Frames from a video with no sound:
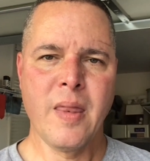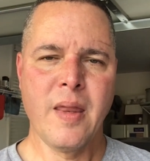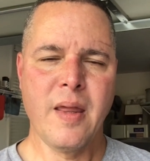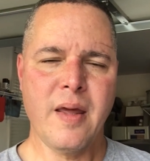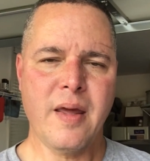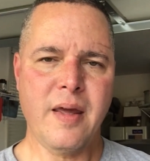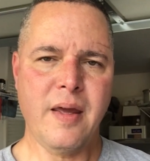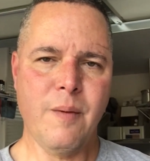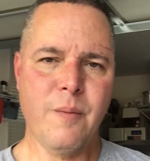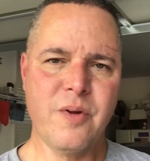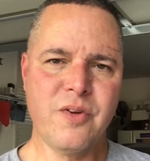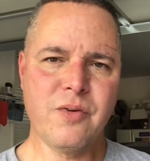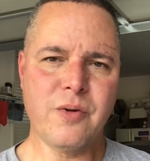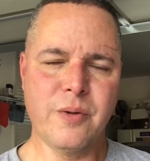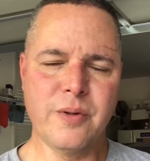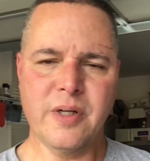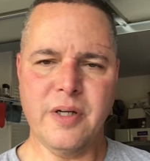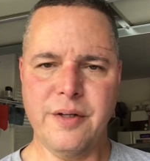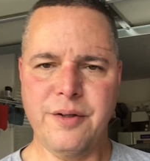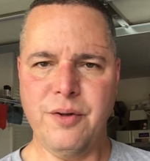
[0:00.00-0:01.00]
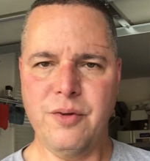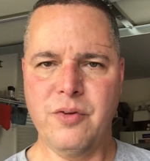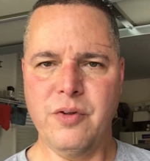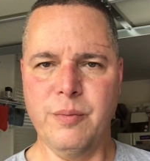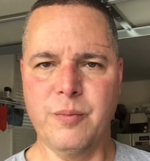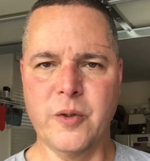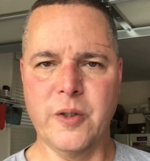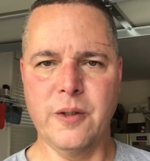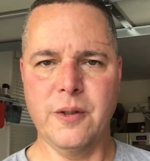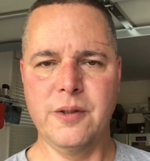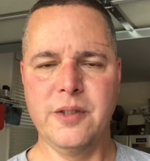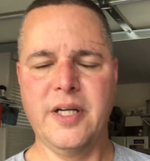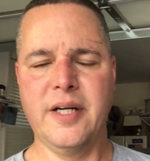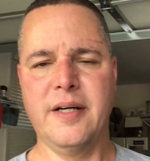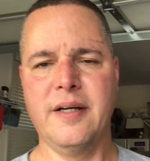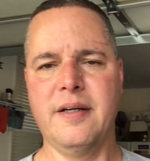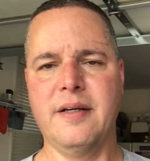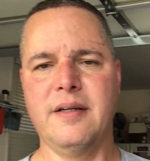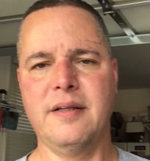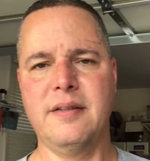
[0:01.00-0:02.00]
Hey, what's going on, YouTube world?
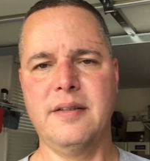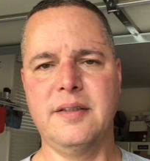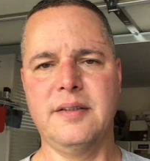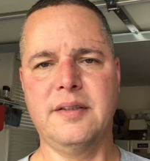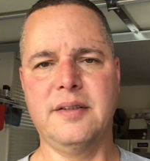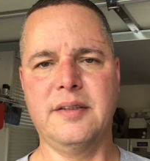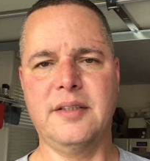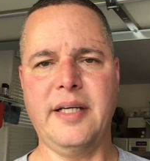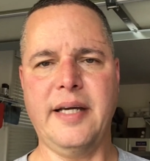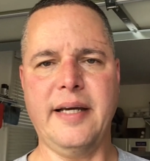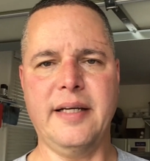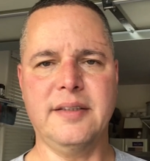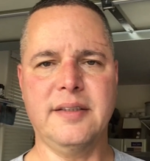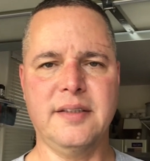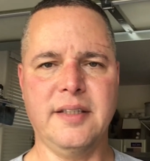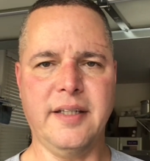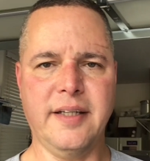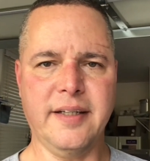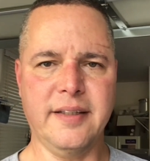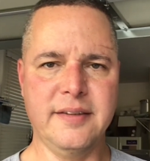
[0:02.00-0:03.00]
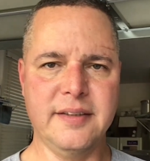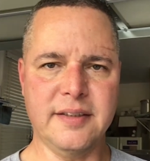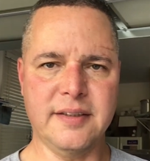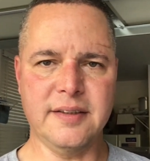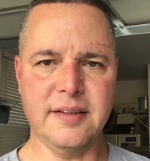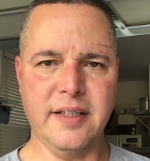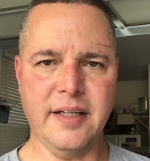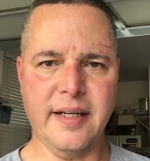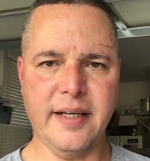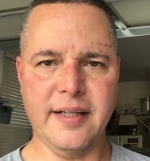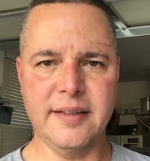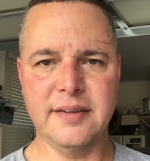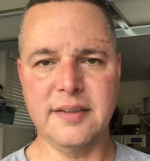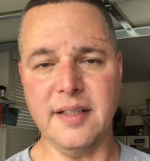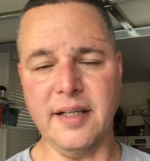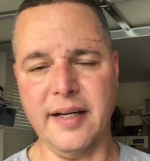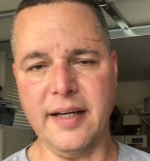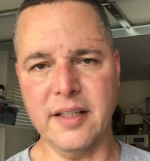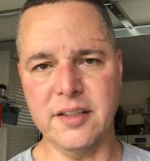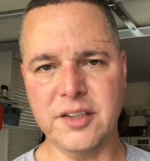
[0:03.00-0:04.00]
This is hashtag JustADad
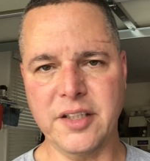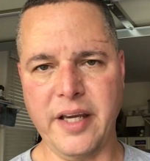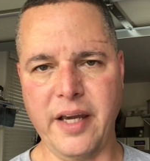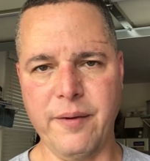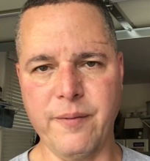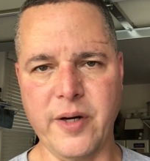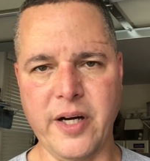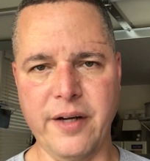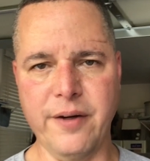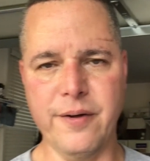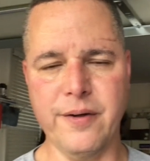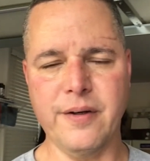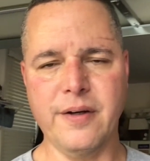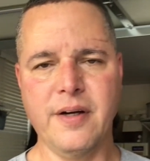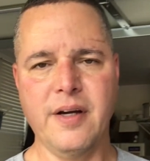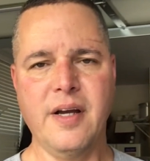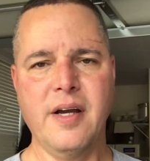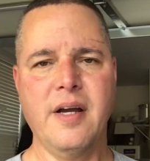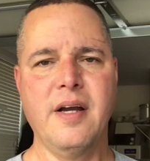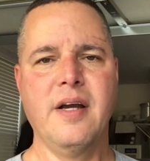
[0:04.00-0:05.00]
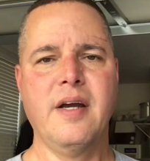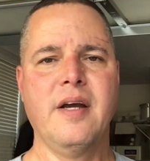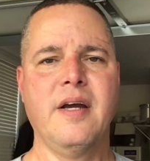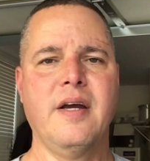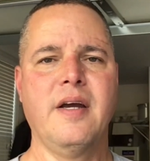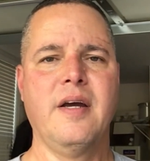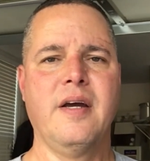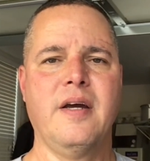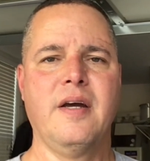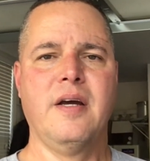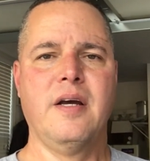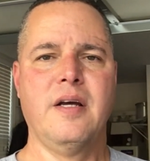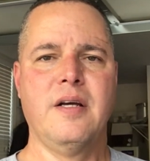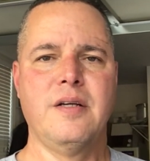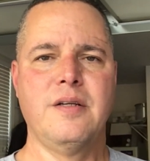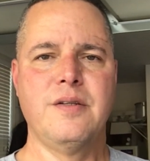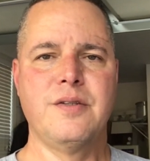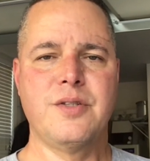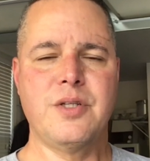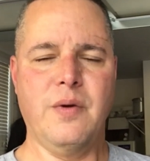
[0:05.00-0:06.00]
/ KRider.
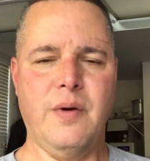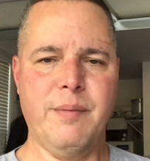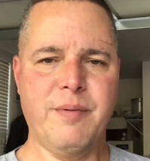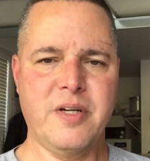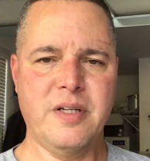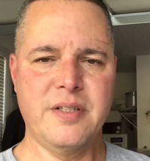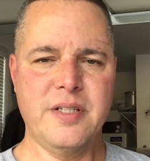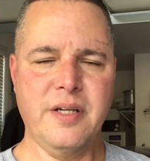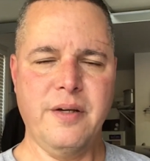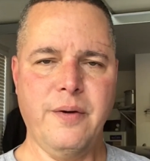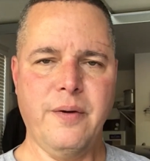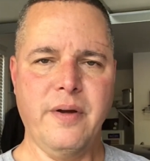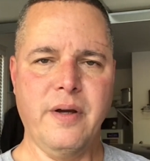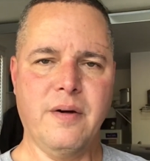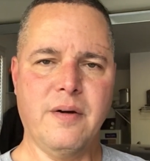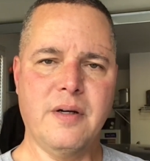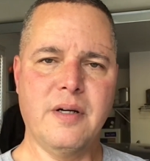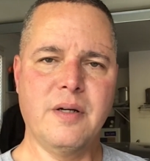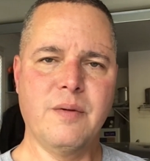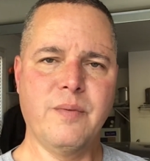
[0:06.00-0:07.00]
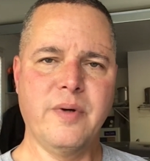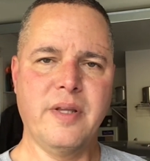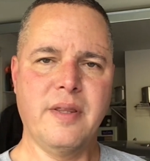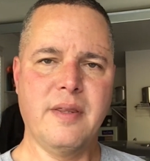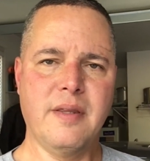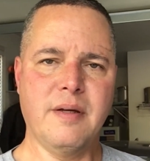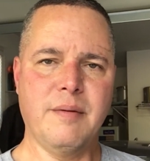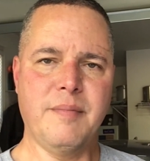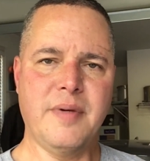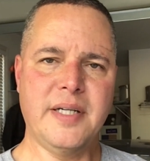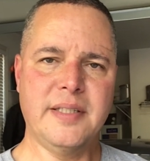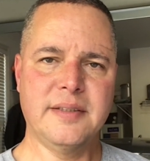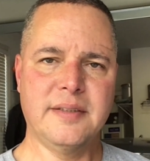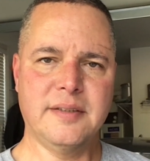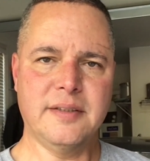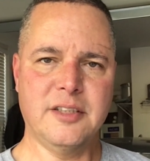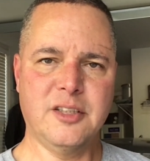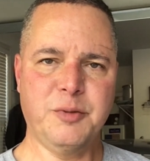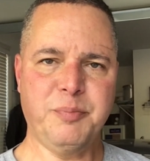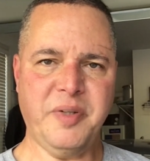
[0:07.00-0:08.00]
So I'm continuing on with the
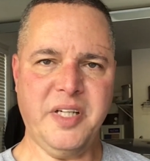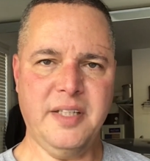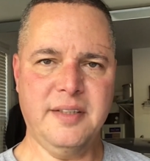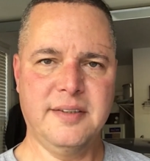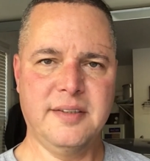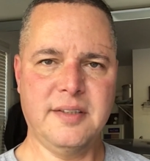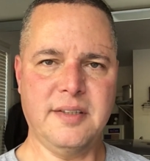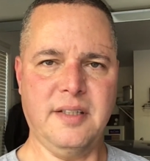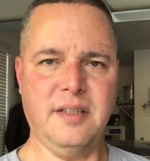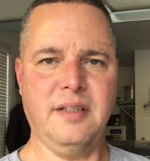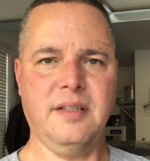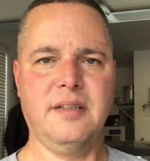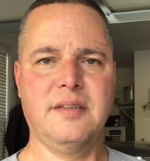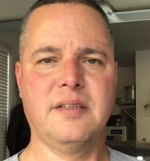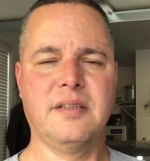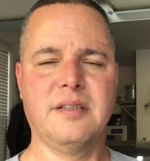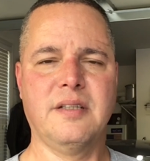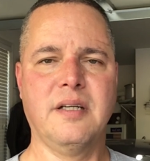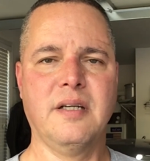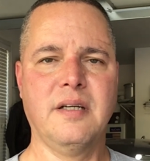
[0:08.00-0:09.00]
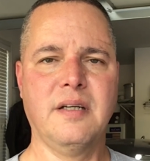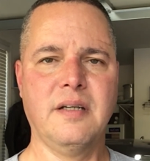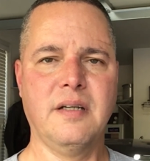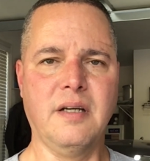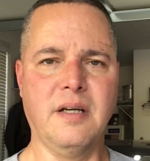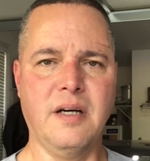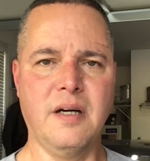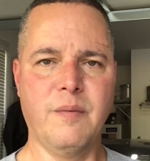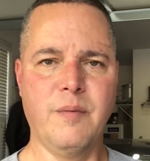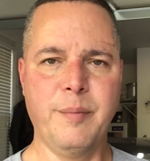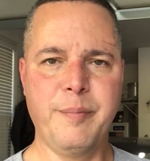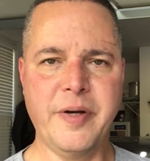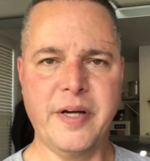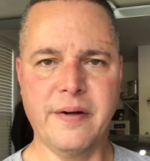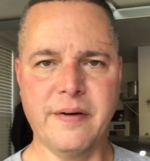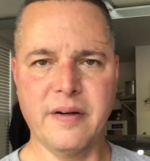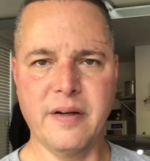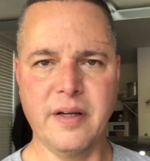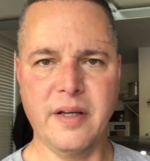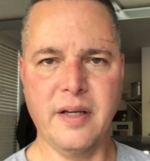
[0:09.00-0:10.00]
Mazda Speed 6,
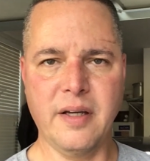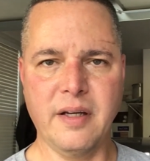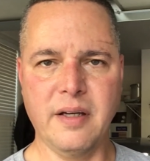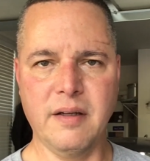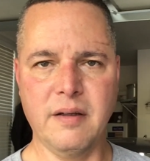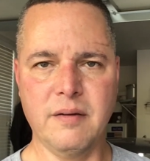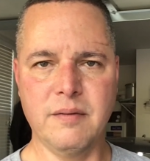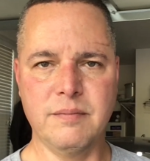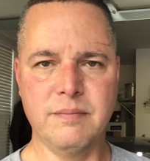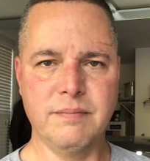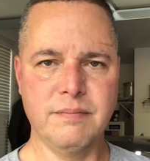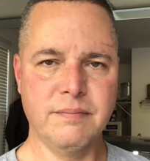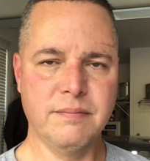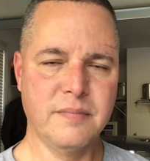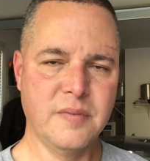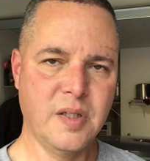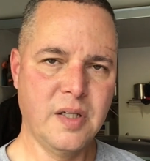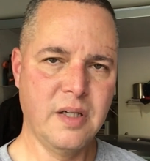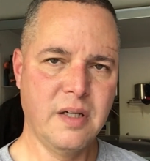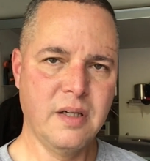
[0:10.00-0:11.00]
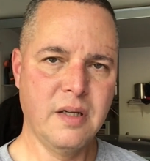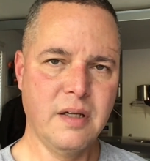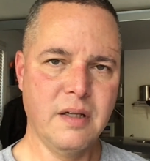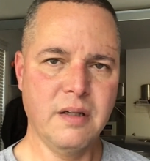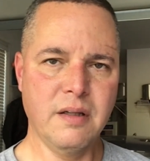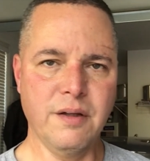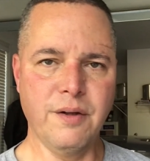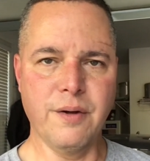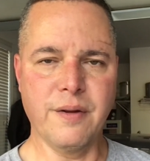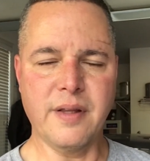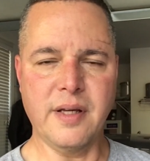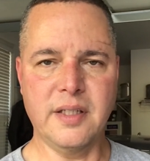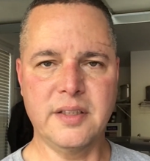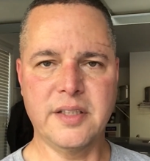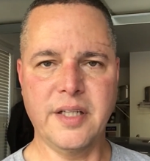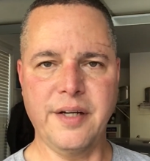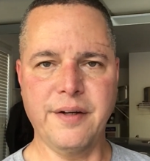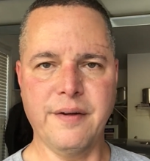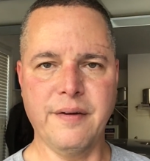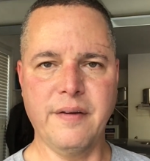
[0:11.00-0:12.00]
repairing little things
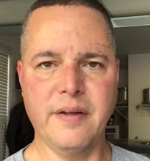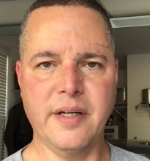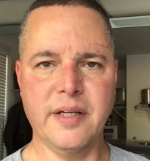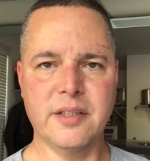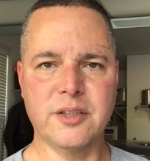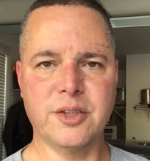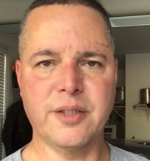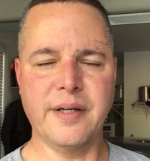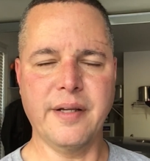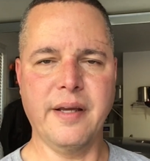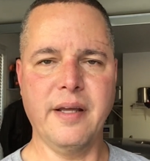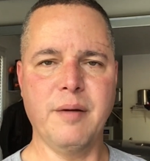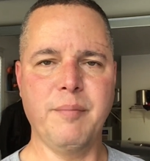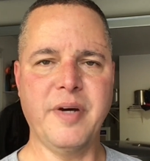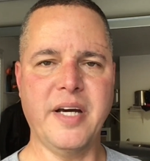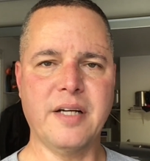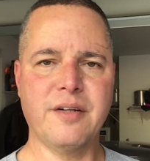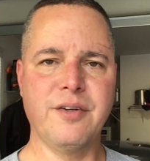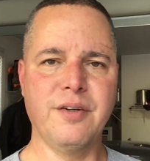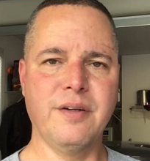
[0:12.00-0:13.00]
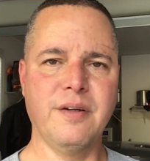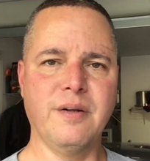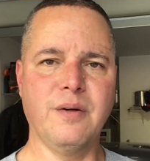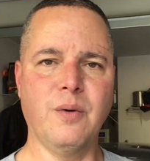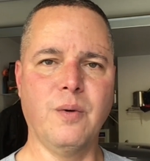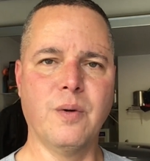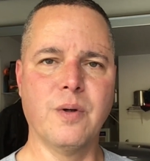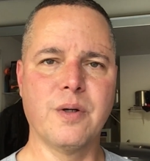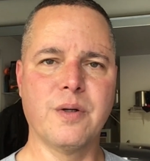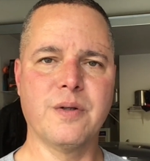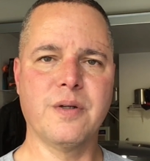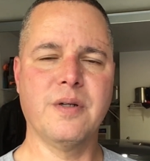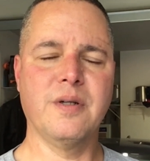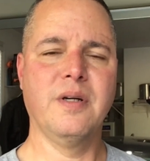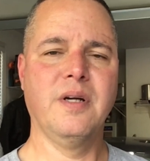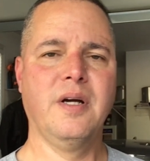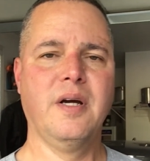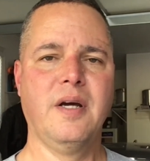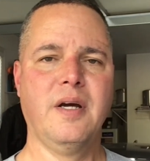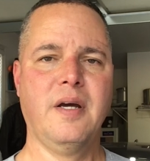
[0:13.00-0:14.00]
here and there, trying to get it back to order.
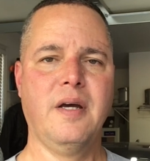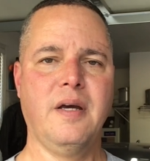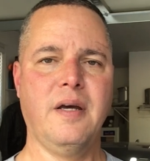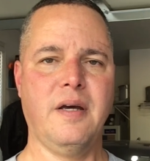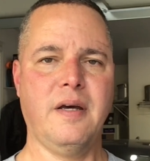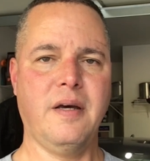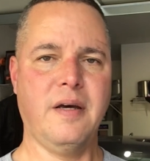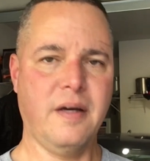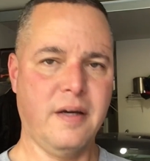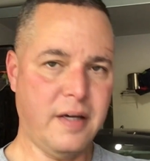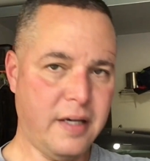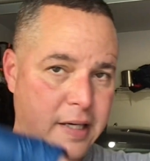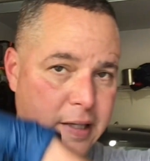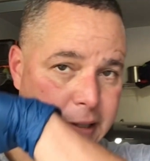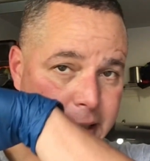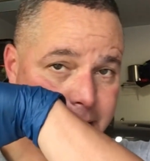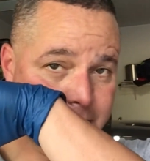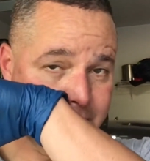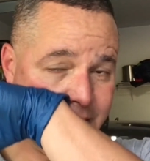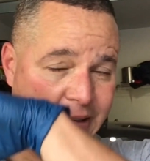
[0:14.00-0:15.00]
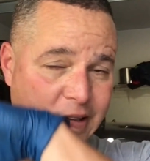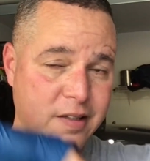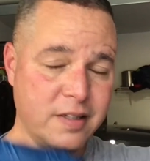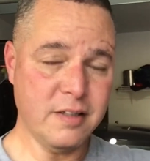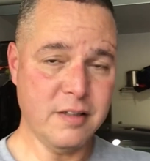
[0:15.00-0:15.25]
I'd like to,